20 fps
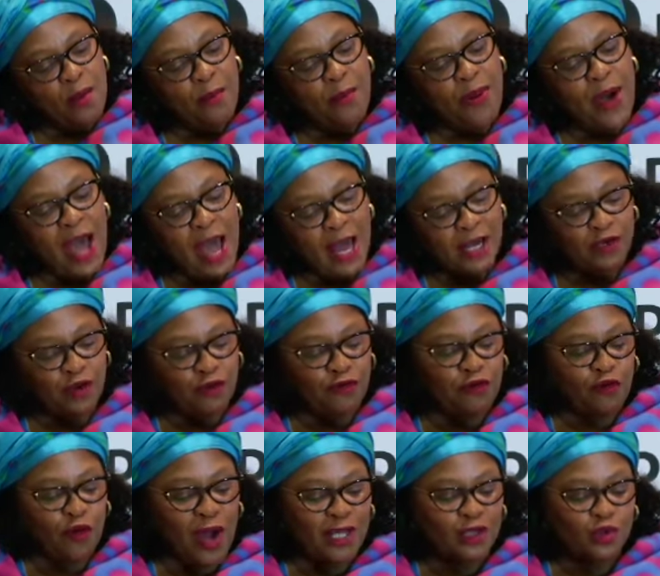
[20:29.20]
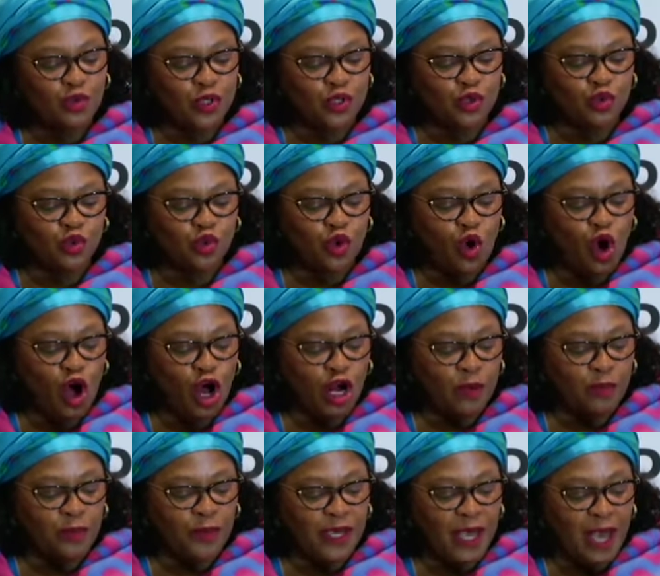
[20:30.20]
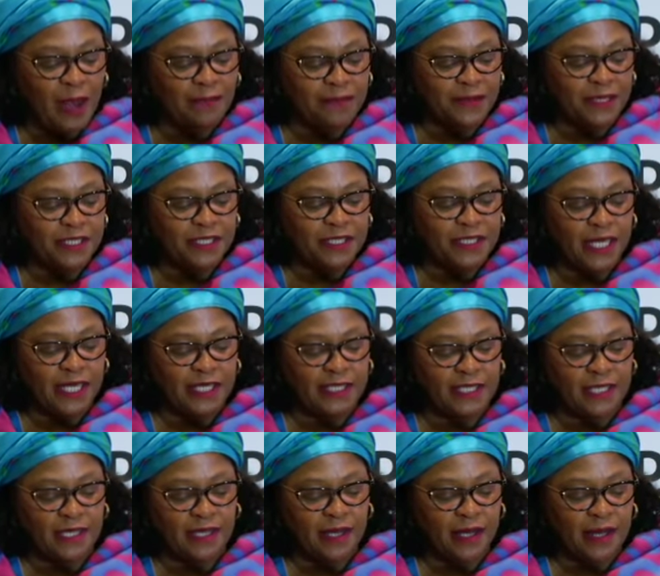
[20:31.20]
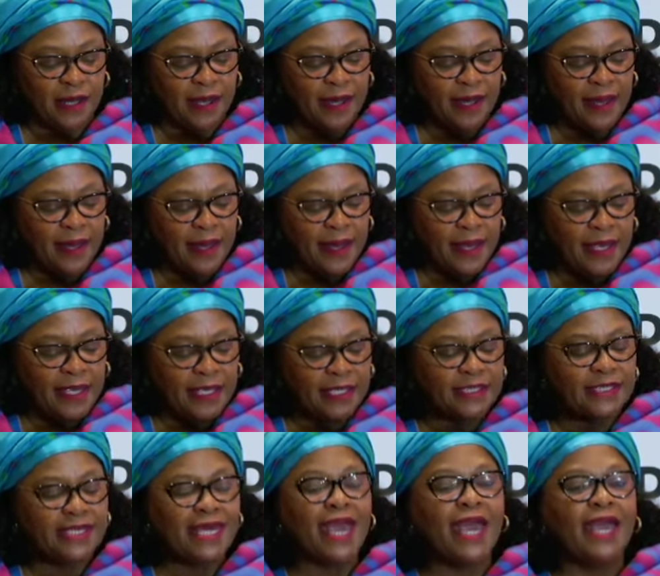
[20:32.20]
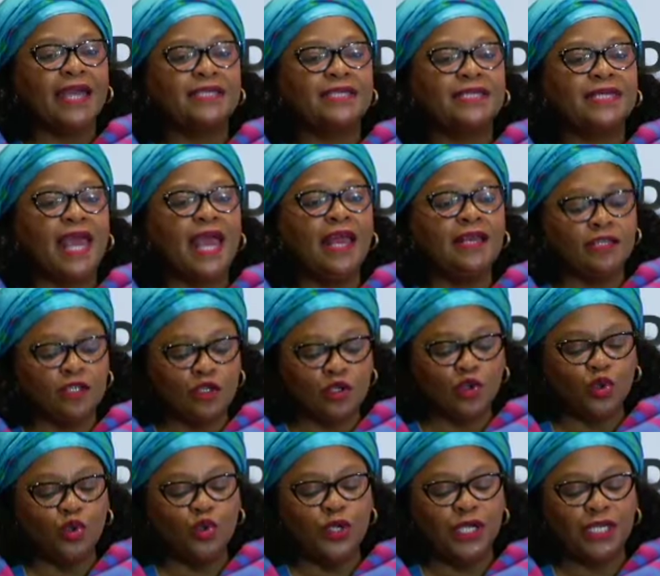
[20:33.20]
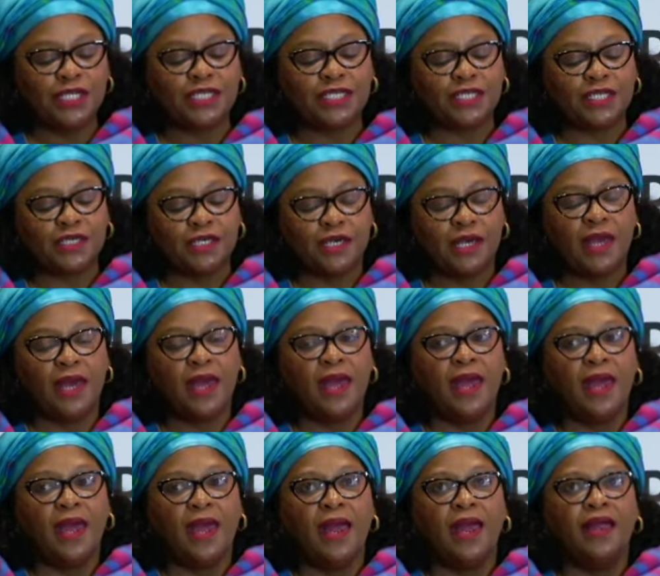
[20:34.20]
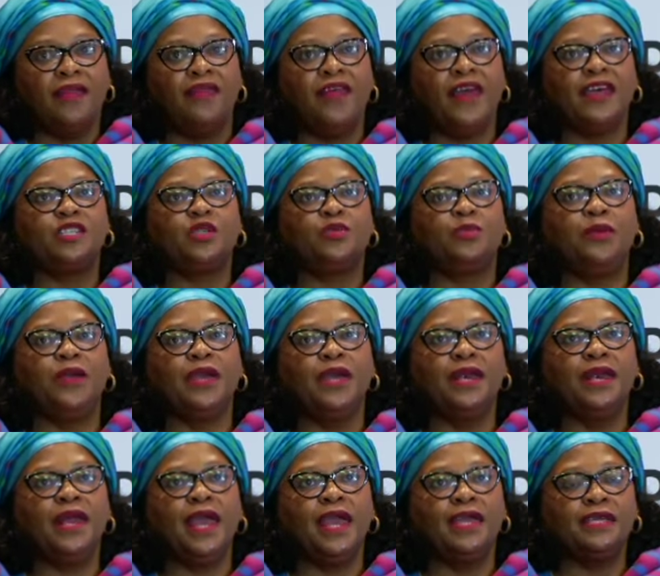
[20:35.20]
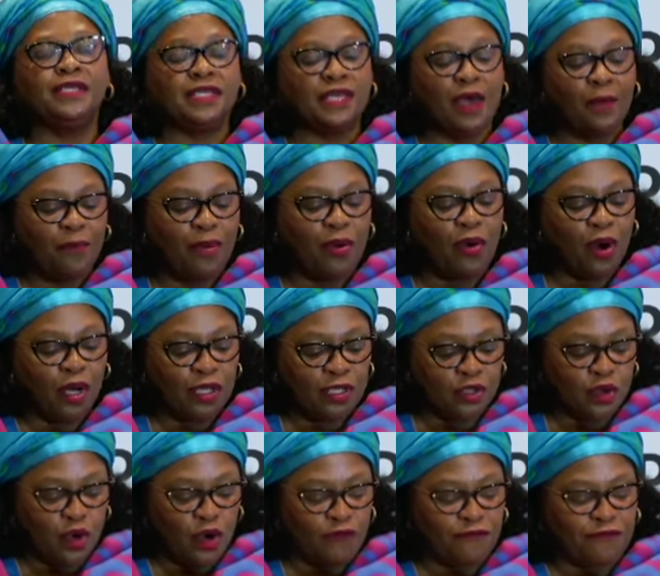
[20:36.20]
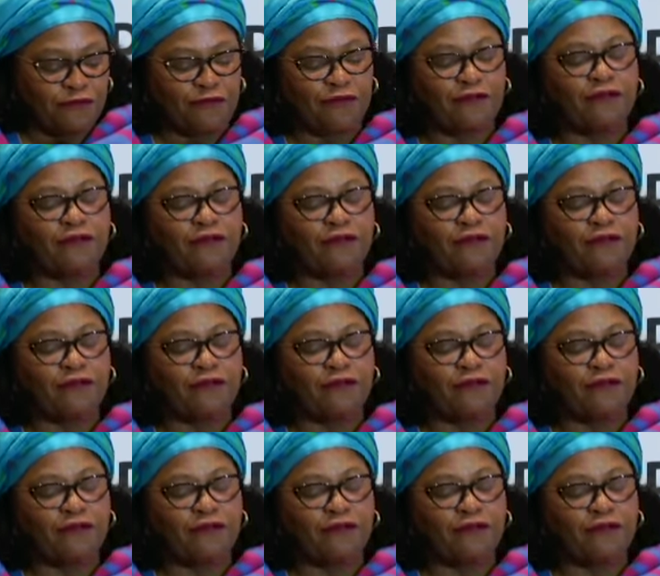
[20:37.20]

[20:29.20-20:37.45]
part of what we should all be appreciating is the extent to which there's been a support of